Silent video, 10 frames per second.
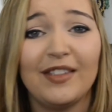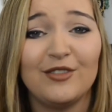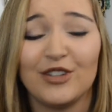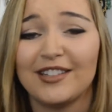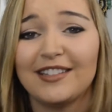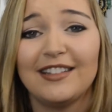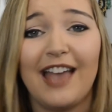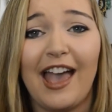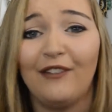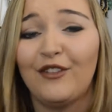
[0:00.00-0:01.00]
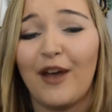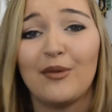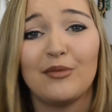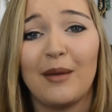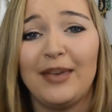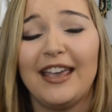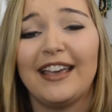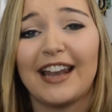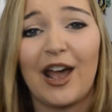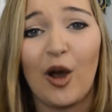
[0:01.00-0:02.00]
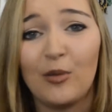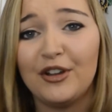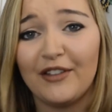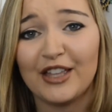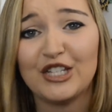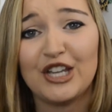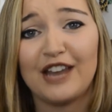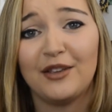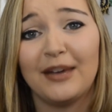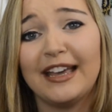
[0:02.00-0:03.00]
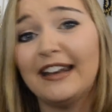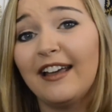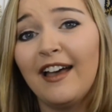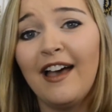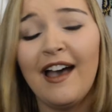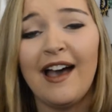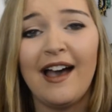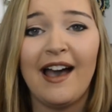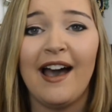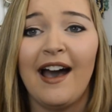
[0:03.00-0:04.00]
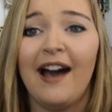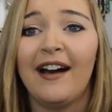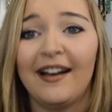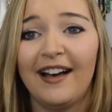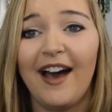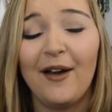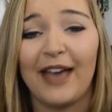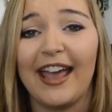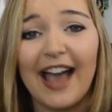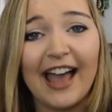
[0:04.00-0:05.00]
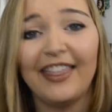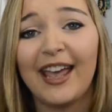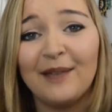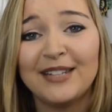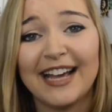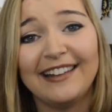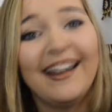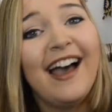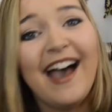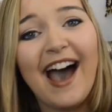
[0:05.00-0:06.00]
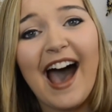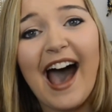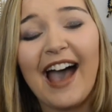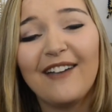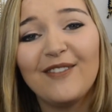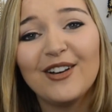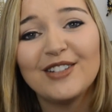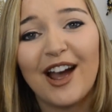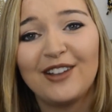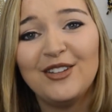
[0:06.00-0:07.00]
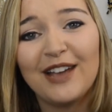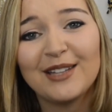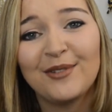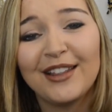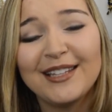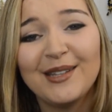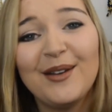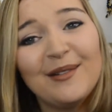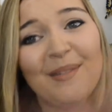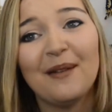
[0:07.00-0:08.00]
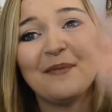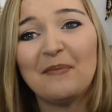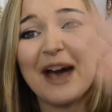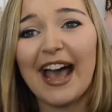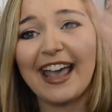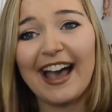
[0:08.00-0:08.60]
just every fiber of my being, and I hope you know that's genuine. Okay, I think I'm done. I will talk to you guys really soon. Bye,